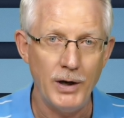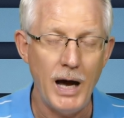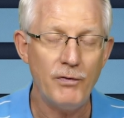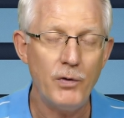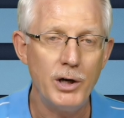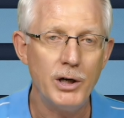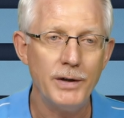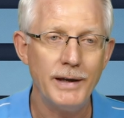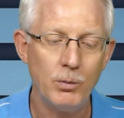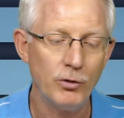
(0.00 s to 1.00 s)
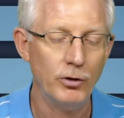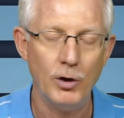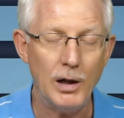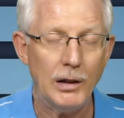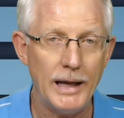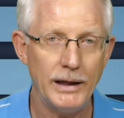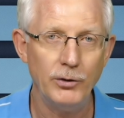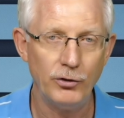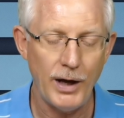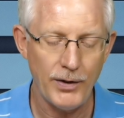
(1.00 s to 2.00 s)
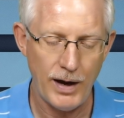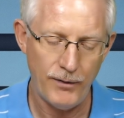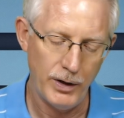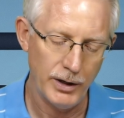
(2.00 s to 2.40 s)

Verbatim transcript: Africa that was not like in South Africa.